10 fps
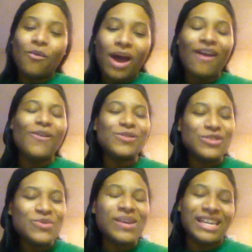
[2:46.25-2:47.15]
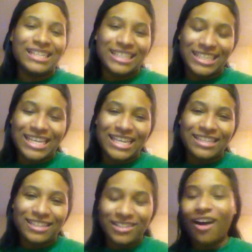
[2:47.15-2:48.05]
Y-O-U-N-G
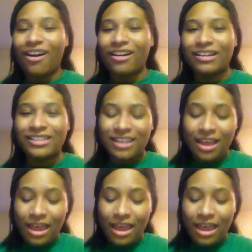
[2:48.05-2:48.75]
Stars.